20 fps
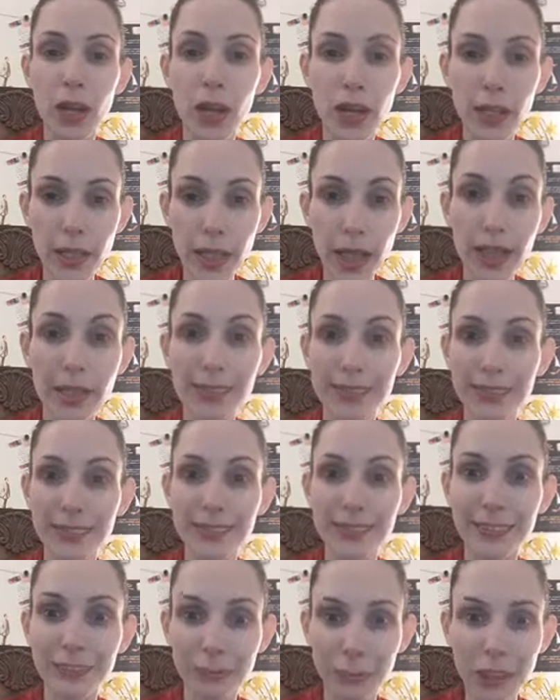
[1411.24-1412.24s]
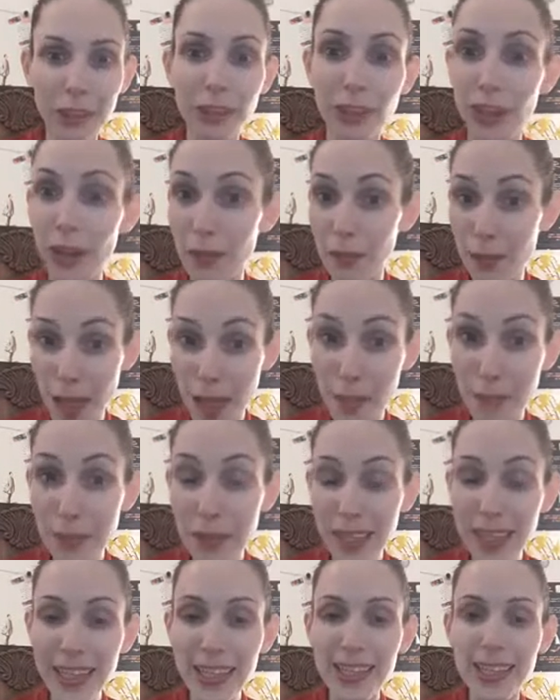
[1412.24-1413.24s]
again, Peter, I'm
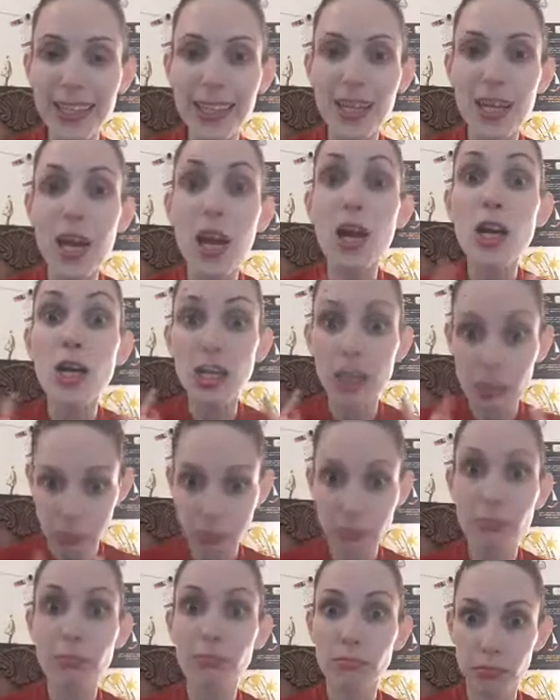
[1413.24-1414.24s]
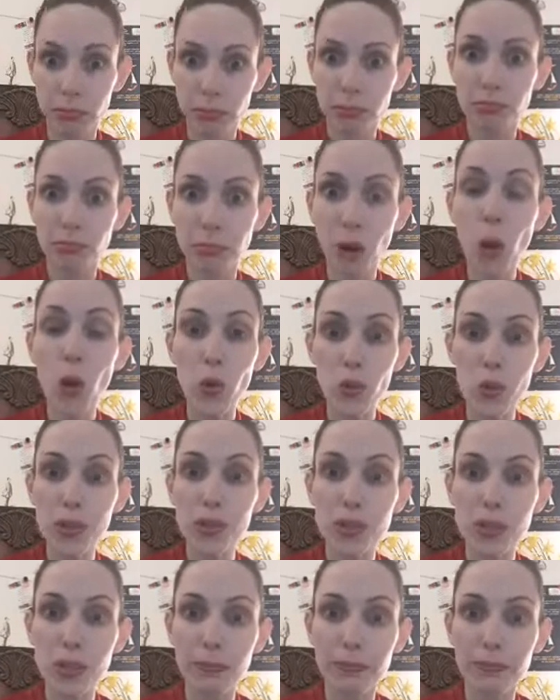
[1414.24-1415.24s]
happy.
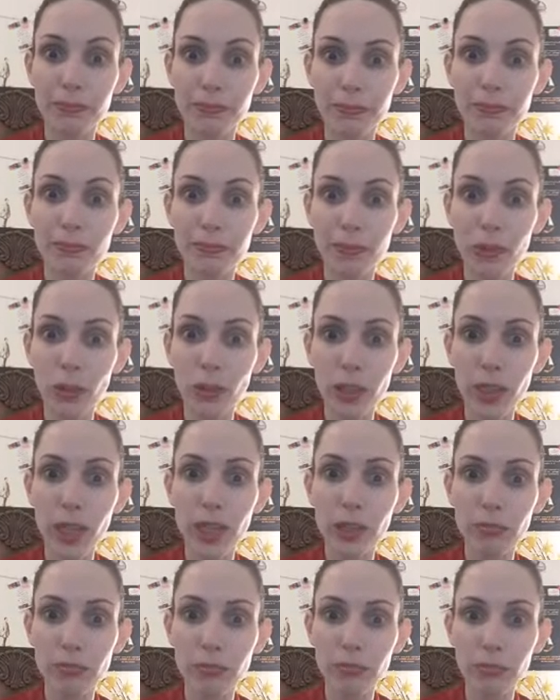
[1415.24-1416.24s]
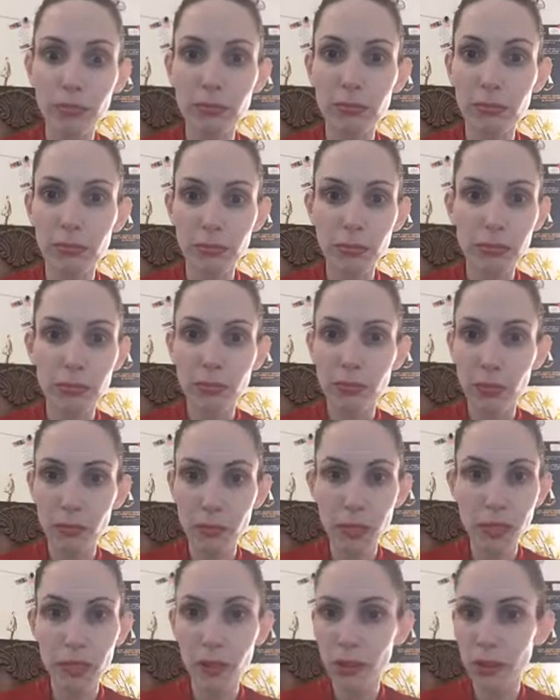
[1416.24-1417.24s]
Post, okay?
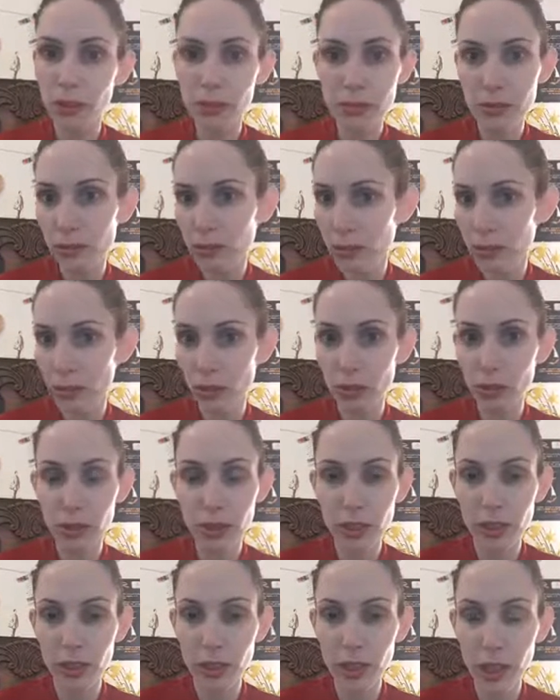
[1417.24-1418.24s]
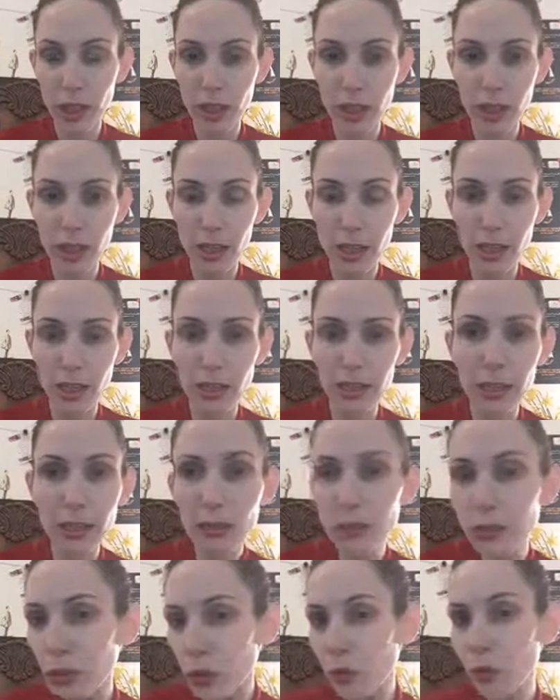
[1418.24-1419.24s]
Because, you know,
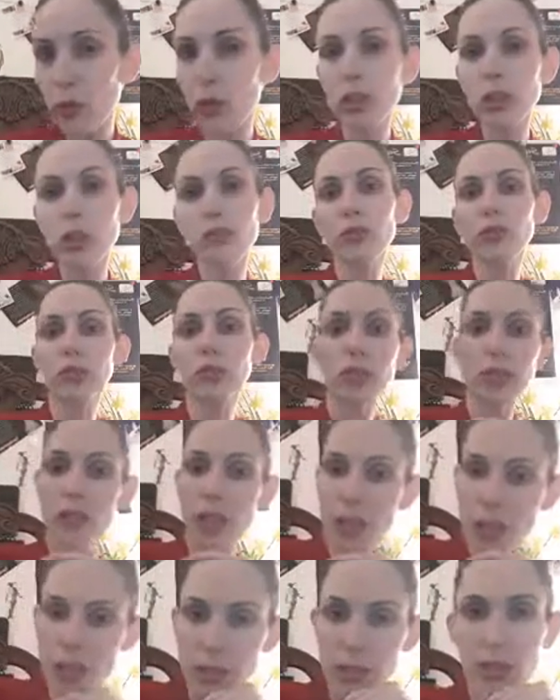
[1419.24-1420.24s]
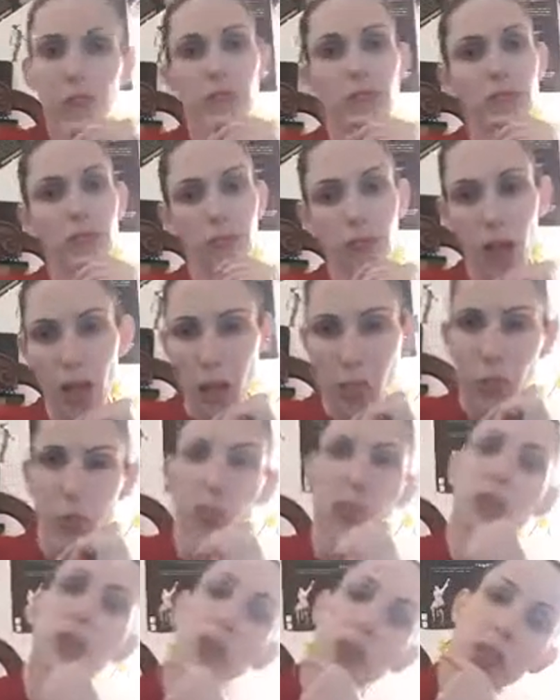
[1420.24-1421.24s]
if you're watching from the side and saying, I
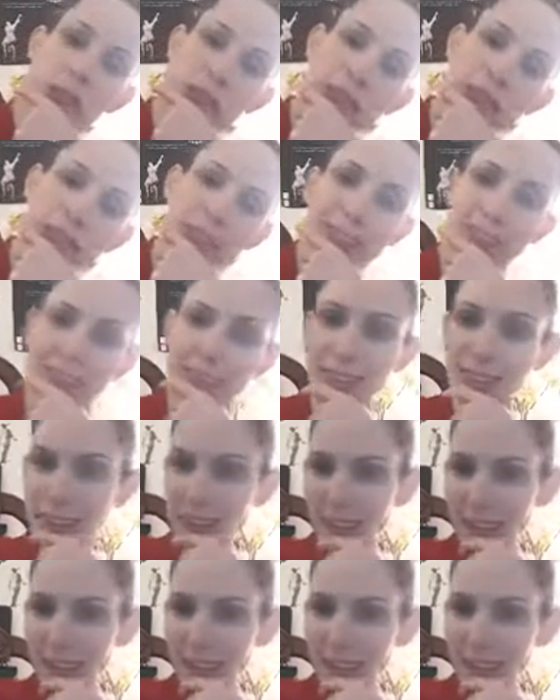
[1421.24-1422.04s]
will use it,